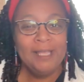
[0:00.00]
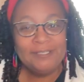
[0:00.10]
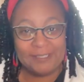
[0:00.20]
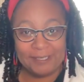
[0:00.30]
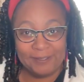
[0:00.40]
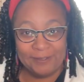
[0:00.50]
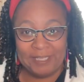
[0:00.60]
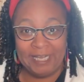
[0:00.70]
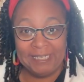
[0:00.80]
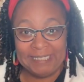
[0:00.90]
So
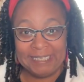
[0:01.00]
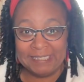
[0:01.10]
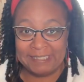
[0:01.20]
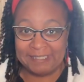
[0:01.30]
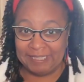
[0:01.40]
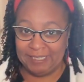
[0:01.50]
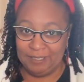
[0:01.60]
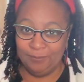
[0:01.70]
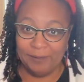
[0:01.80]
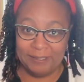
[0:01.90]
the idea is that
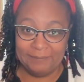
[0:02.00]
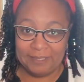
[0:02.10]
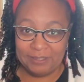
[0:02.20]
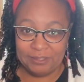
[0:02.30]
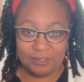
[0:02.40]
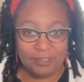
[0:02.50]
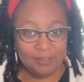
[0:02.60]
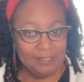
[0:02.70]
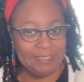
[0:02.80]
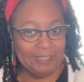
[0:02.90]
you want to make sure
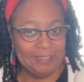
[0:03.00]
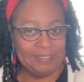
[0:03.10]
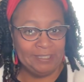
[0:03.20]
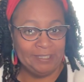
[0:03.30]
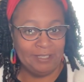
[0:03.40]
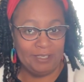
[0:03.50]
you're enticing